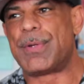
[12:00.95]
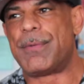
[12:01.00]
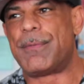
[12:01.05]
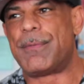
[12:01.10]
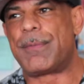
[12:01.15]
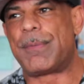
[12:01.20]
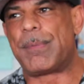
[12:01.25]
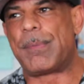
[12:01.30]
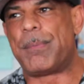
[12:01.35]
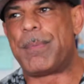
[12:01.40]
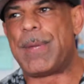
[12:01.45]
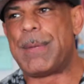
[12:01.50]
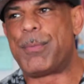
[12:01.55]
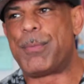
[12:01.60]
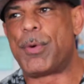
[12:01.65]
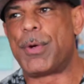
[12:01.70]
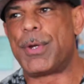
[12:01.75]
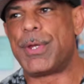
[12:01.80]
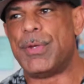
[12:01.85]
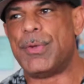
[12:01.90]
of
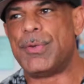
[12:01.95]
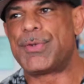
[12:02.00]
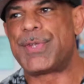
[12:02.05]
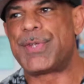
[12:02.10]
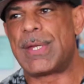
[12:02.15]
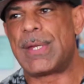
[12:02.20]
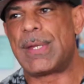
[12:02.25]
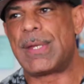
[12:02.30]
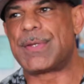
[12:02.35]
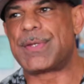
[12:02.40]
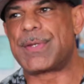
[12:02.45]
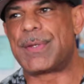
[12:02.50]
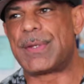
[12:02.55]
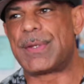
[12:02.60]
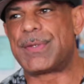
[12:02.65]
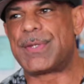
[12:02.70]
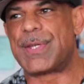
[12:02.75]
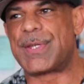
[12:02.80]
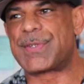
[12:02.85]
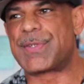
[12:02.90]
people are using
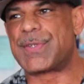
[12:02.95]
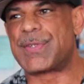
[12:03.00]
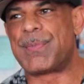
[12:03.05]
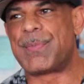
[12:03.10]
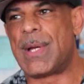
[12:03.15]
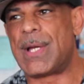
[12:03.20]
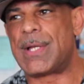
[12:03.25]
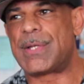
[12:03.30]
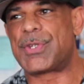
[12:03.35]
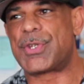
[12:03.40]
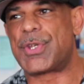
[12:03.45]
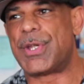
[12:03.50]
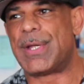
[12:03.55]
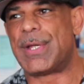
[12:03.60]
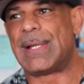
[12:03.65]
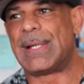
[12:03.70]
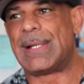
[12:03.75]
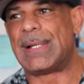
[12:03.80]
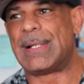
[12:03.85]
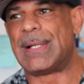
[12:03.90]
just as much.
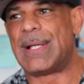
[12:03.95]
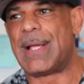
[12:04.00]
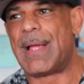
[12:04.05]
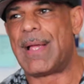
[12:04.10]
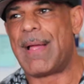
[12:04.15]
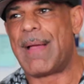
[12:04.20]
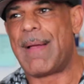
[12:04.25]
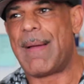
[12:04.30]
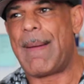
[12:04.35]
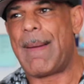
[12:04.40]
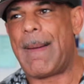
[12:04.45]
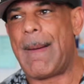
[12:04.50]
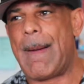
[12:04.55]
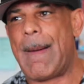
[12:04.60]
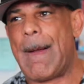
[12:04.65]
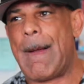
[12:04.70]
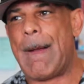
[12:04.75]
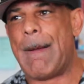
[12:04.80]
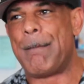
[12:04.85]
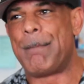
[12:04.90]

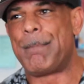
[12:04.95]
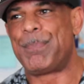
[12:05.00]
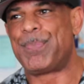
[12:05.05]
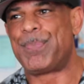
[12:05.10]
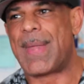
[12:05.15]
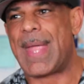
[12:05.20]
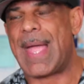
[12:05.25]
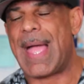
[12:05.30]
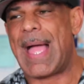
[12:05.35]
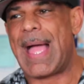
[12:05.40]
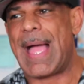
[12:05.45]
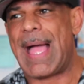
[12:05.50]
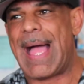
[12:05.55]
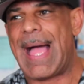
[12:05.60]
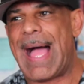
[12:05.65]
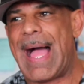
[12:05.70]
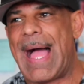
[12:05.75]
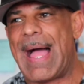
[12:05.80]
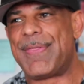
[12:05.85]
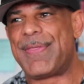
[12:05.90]

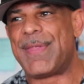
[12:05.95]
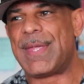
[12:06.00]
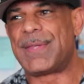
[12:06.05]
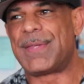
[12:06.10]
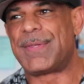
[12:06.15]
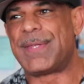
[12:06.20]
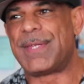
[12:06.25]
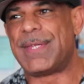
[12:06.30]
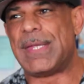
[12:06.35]
I think